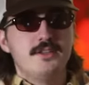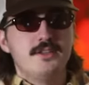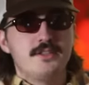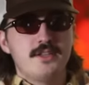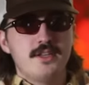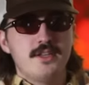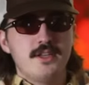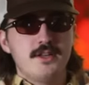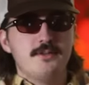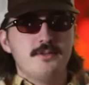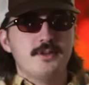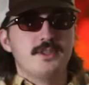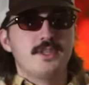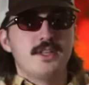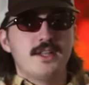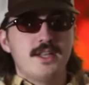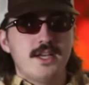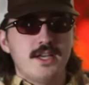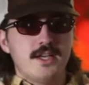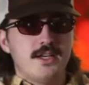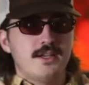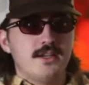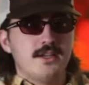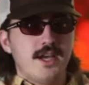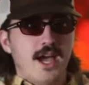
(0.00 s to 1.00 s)
saying with the
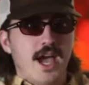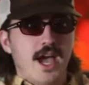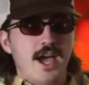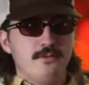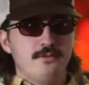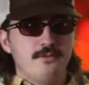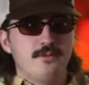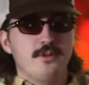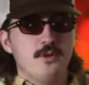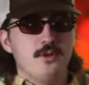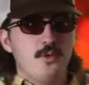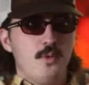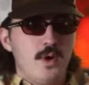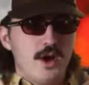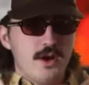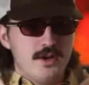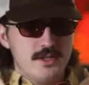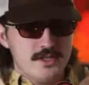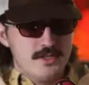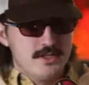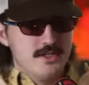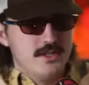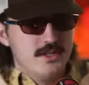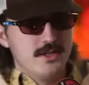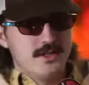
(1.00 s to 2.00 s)
like, have her wear a
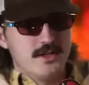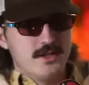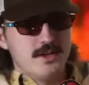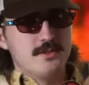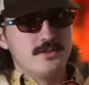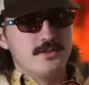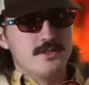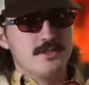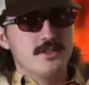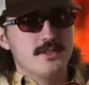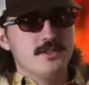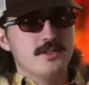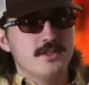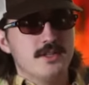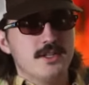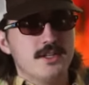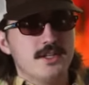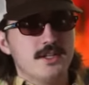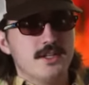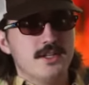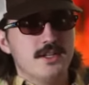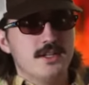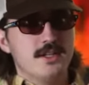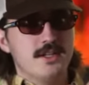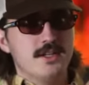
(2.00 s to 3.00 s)
silicone suit.
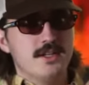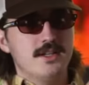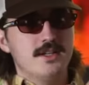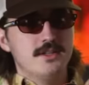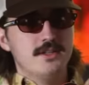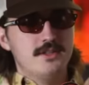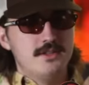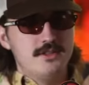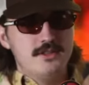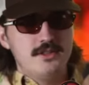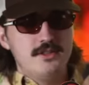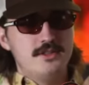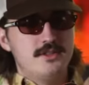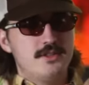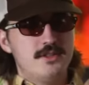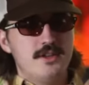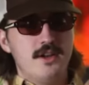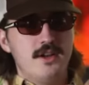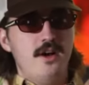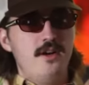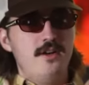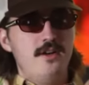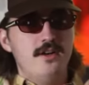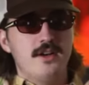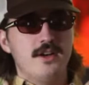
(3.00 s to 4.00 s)
Just
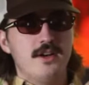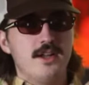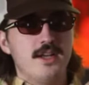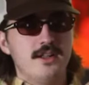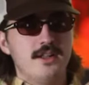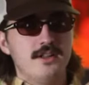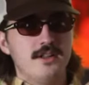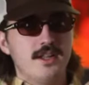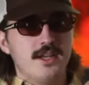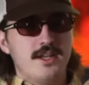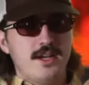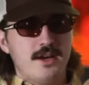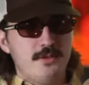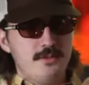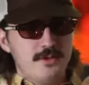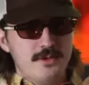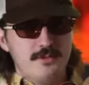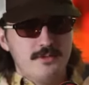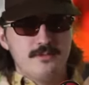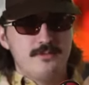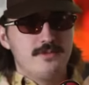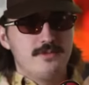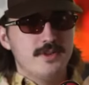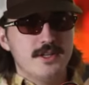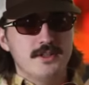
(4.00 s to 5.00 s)
gnaw on it. Like I wouldn't
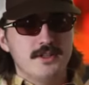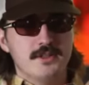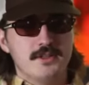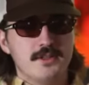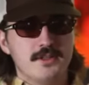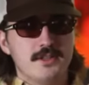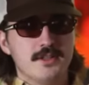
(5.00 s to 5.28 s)
feel